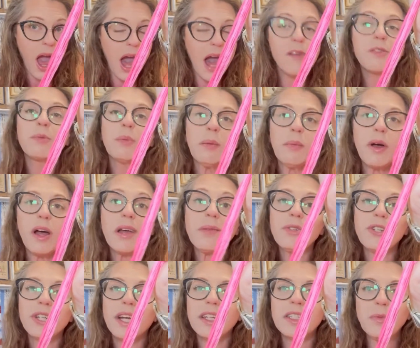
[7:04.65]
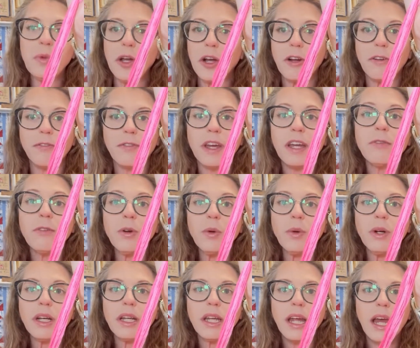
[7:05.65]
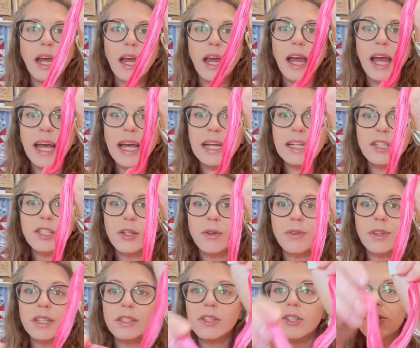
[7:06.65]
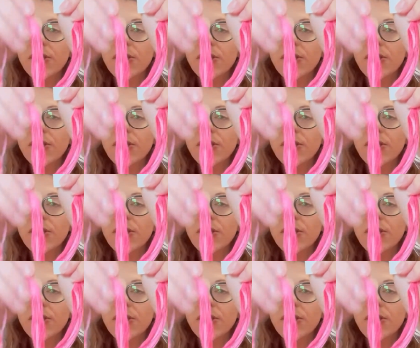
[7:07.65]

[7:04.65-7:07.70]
After my mom, she got to pick her favorite one. And so this is